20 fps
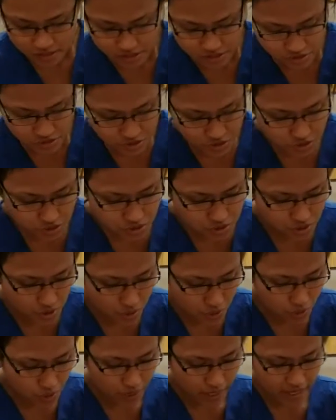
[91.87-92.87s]
So
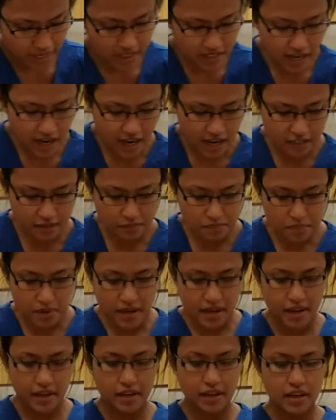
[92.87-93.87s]
I got
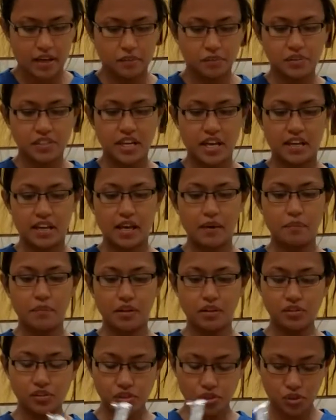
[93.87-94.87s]
my 10
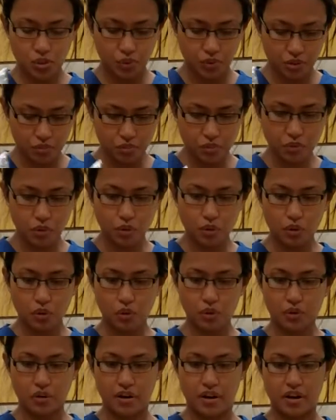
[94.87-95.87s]
ml sodium
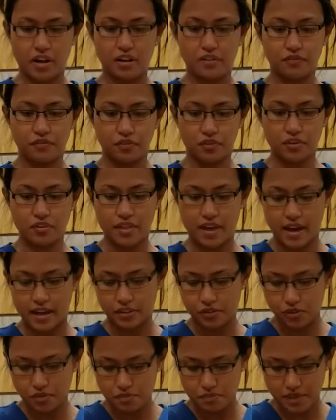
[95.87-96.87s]
chloride for
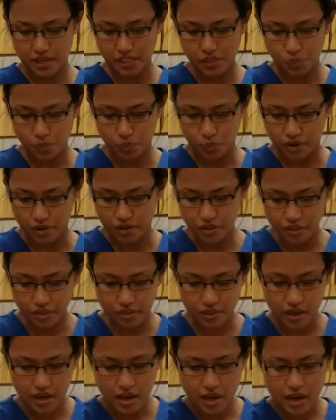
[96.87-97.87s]
that to mix with.
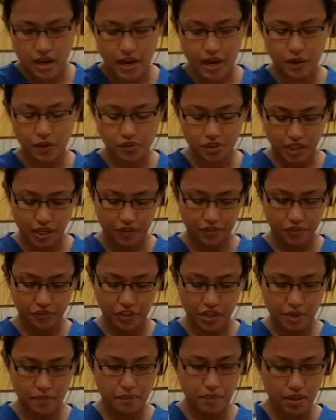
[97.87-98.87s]
I also got
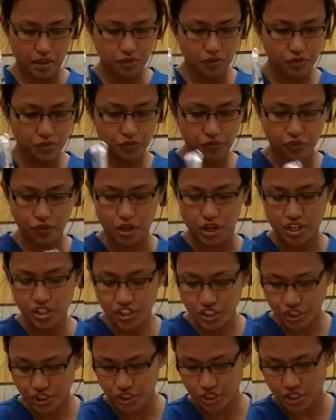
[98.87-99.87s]
3 ml to
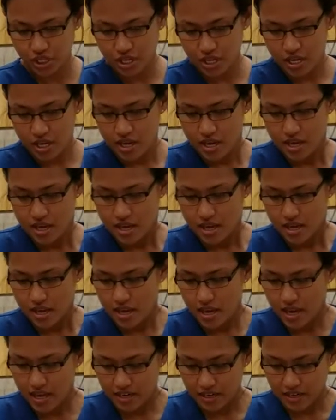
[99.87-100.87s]
flush.
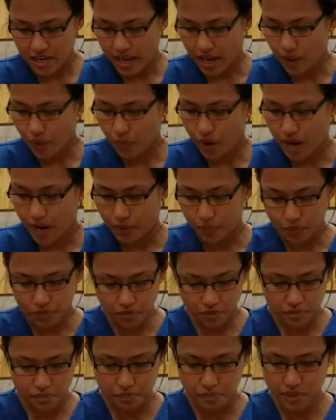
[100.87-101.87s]
And now I
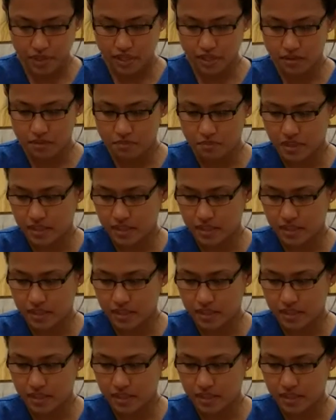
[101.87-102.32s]
will be